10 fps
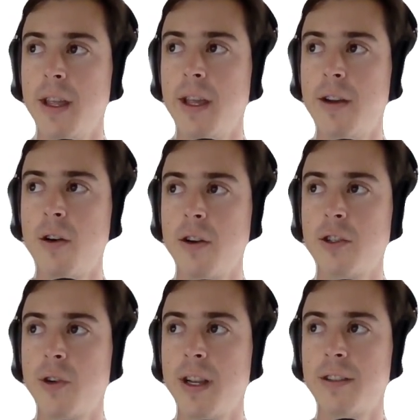In our
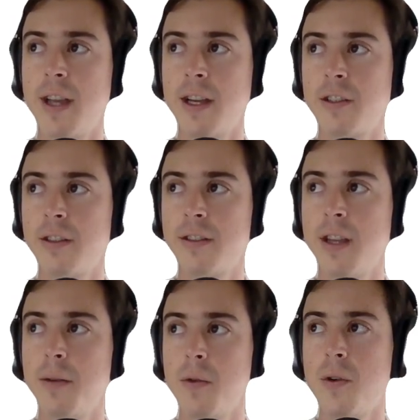transactions
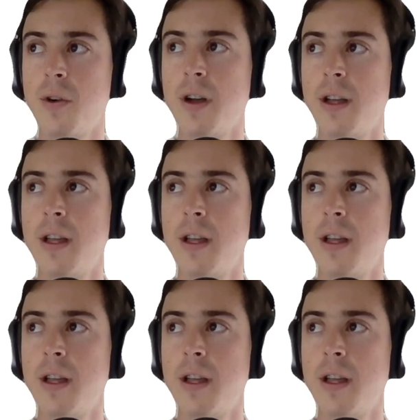table,